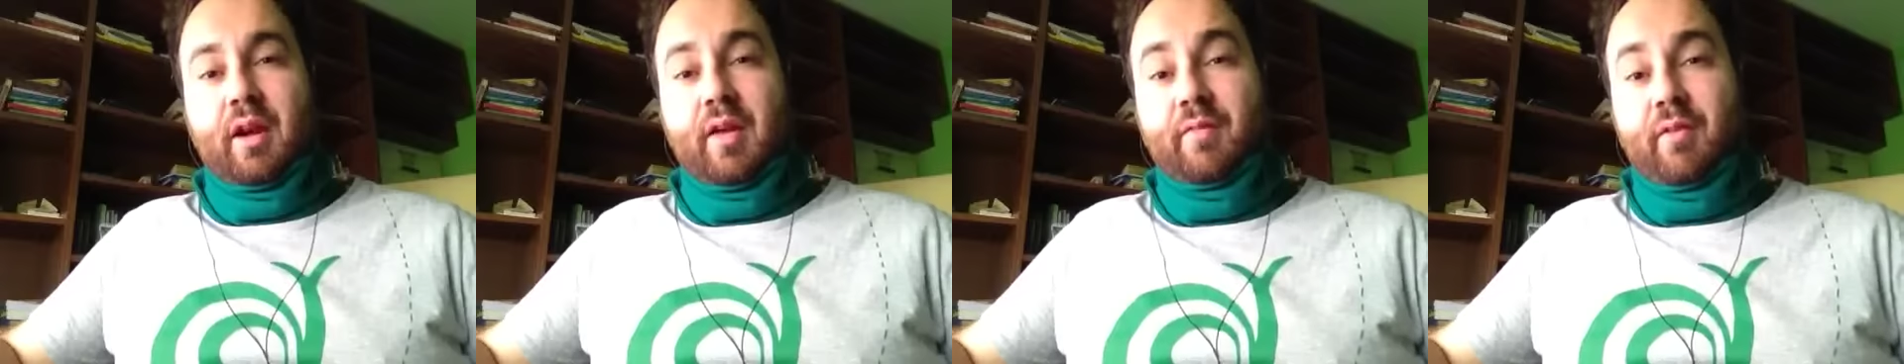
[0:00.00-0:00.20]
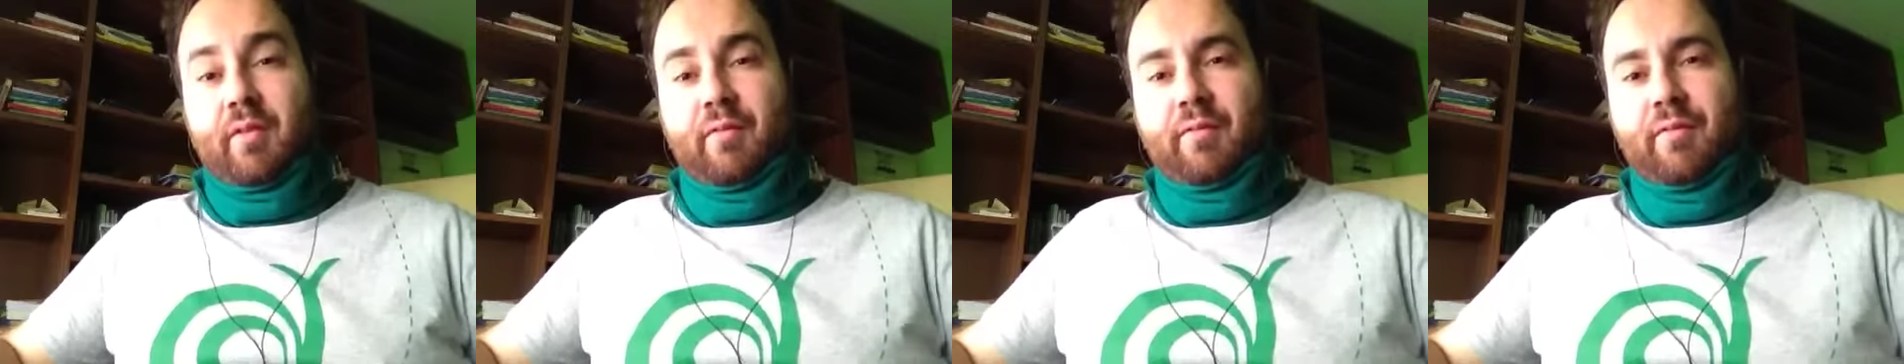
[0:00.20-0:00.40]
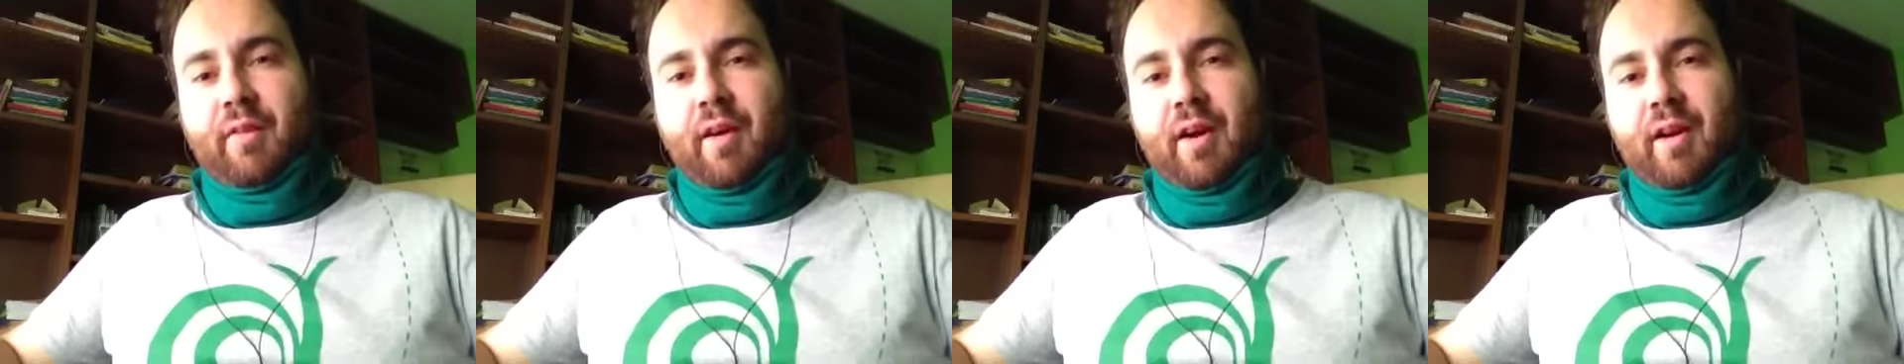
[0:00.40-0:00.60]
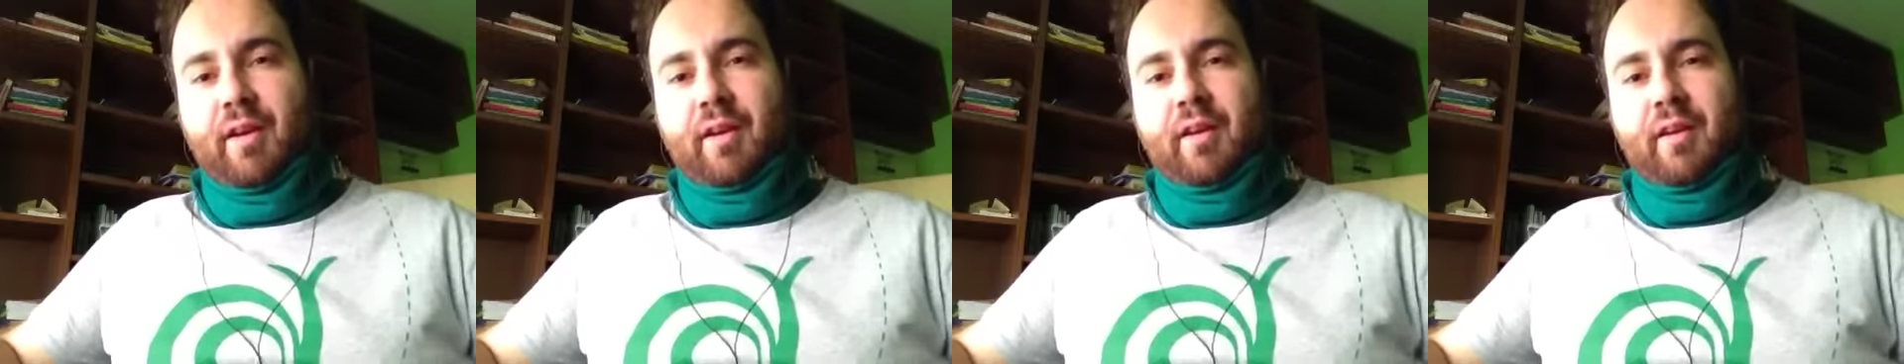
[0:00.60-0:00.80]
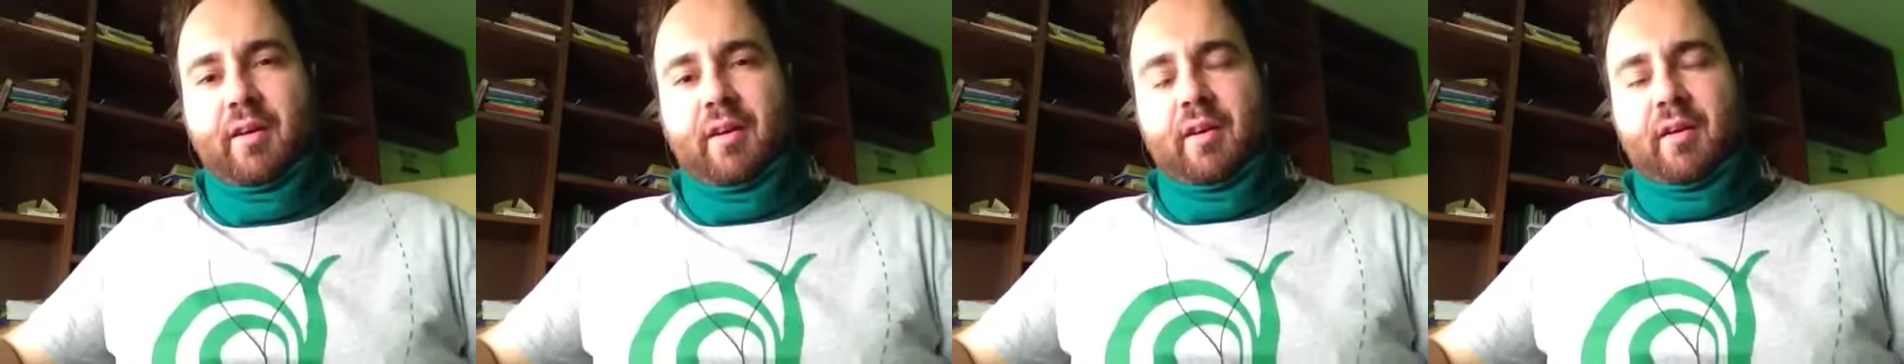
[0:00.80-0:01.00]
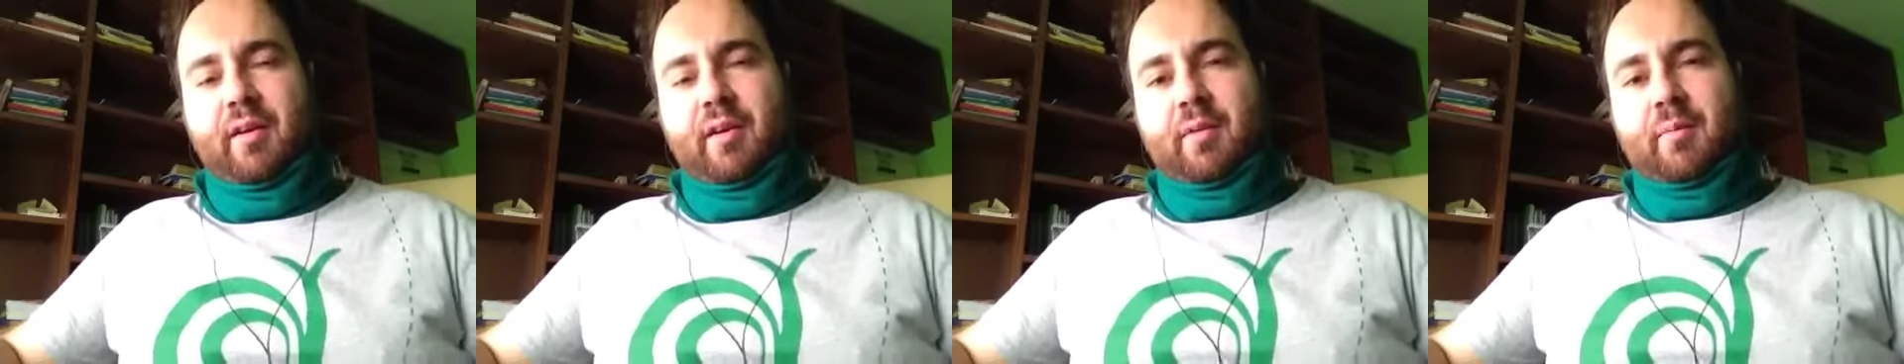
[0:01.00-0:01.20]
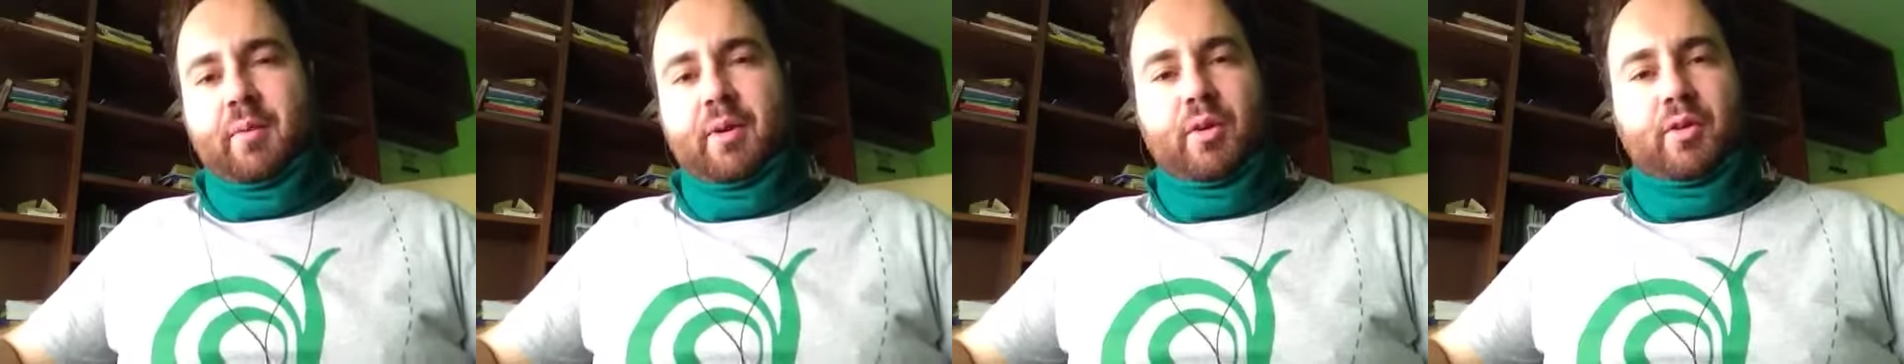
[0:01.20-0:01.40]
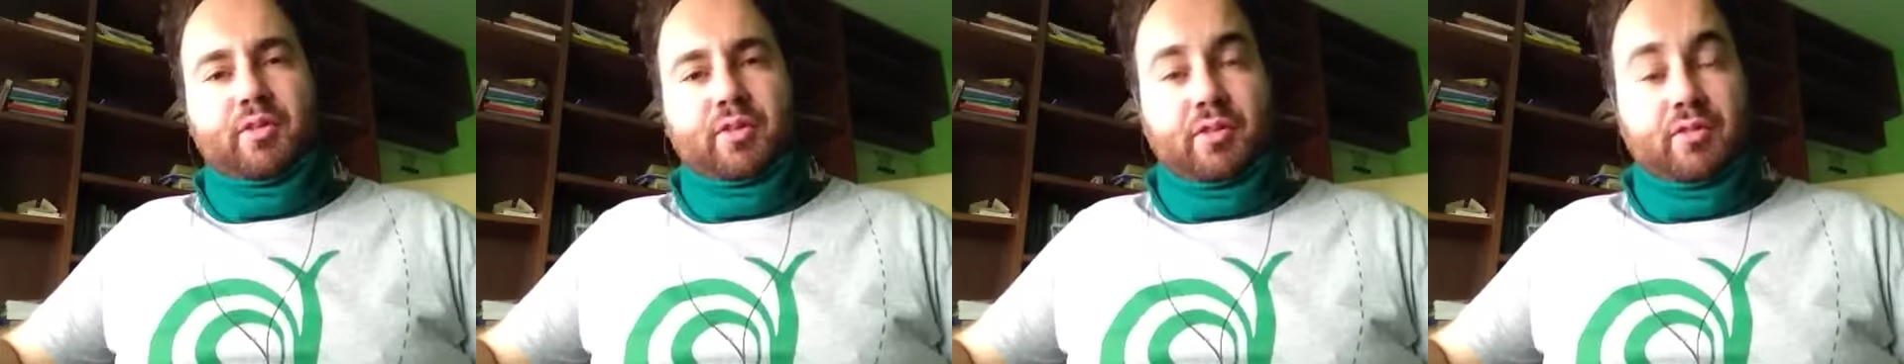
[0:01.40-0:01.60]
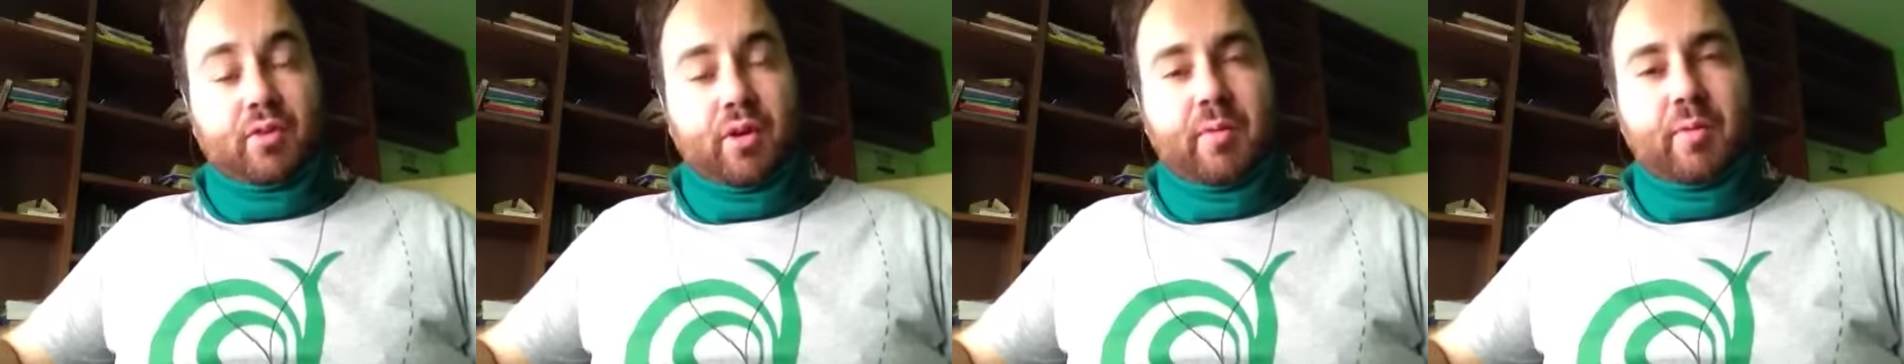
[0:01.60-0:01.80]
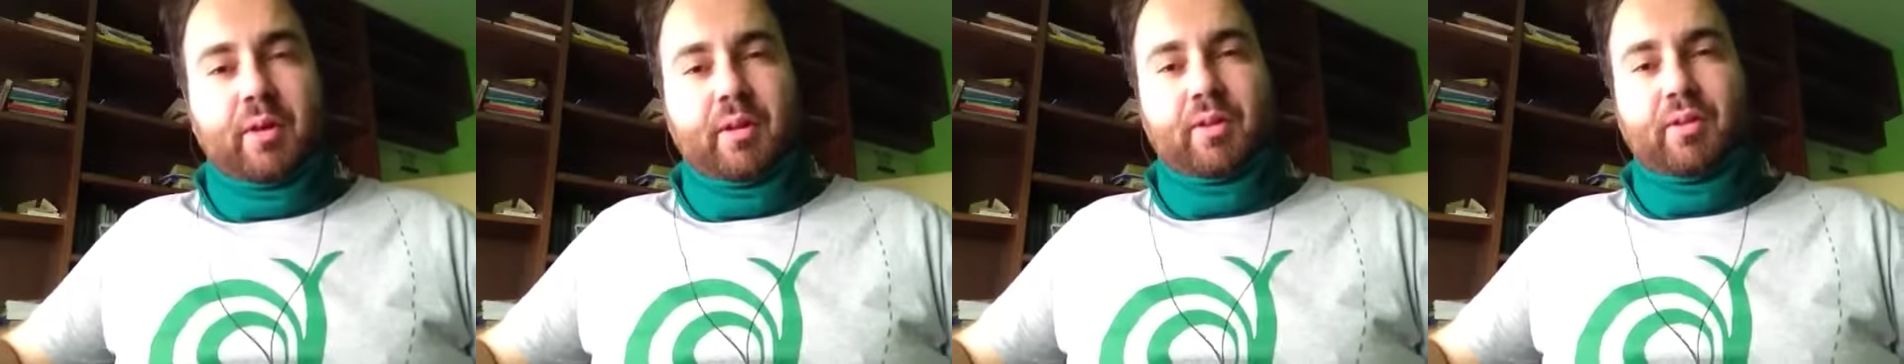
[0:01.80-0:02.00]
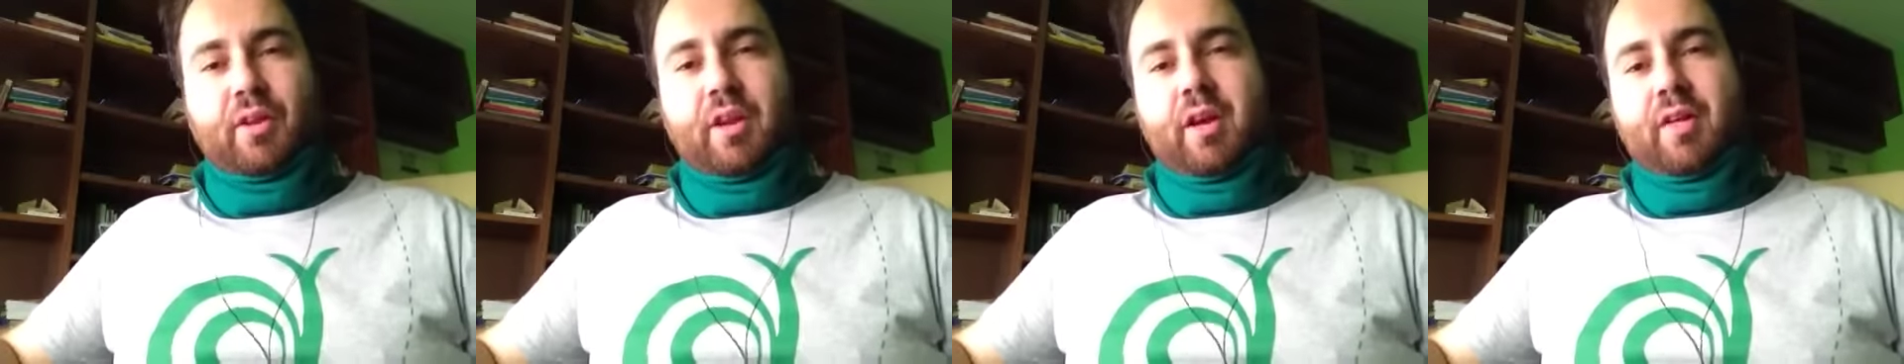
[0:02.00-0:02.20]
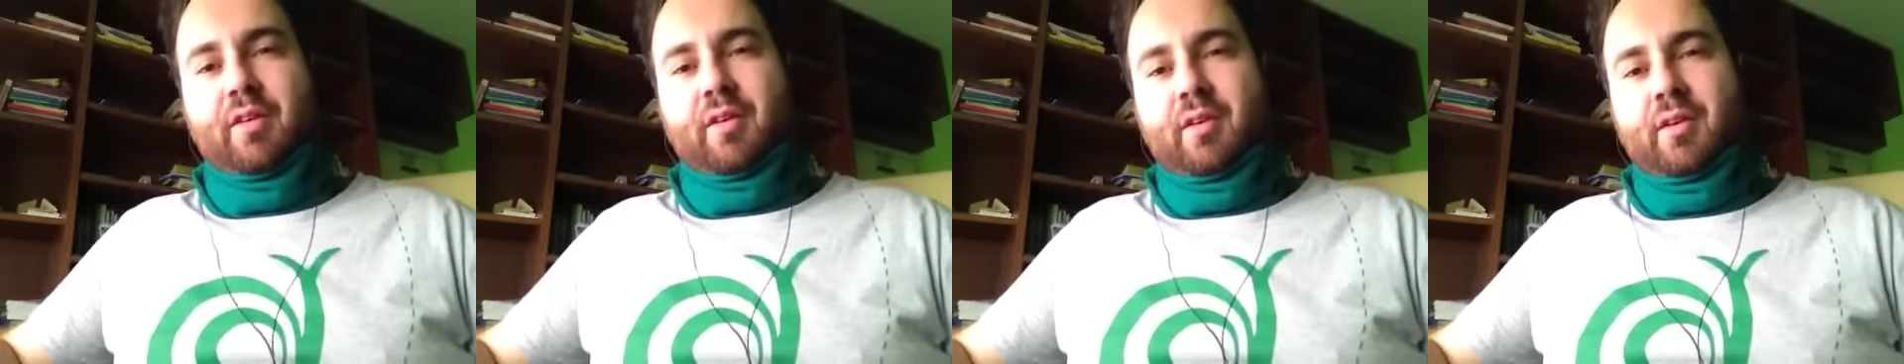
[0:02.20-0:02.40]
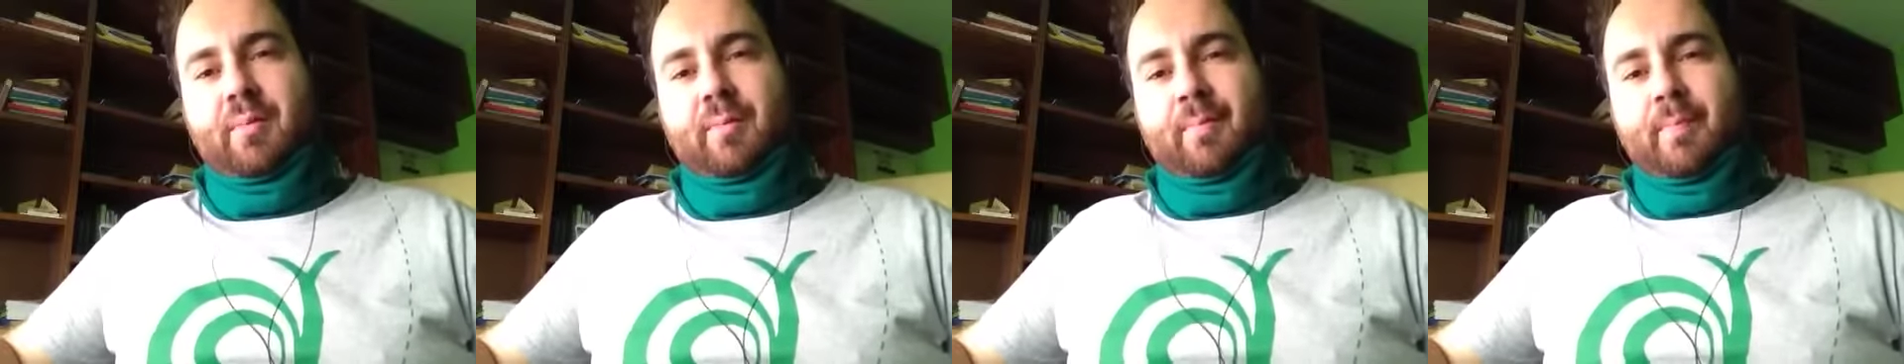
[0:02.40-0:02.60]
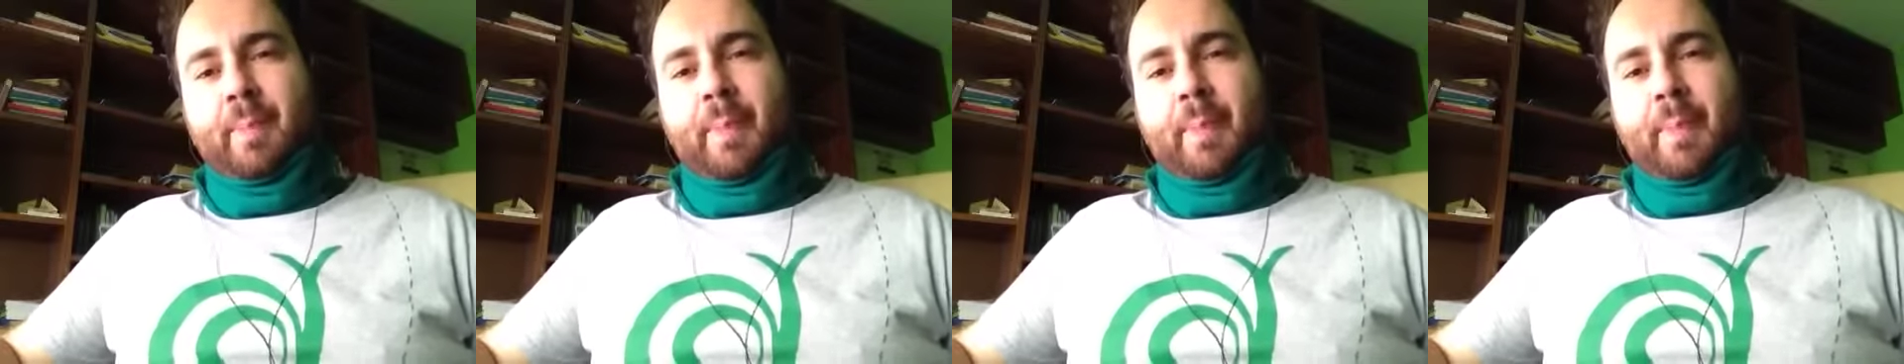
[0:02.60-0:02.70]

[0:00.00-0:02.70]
having fun, but also dreaming together.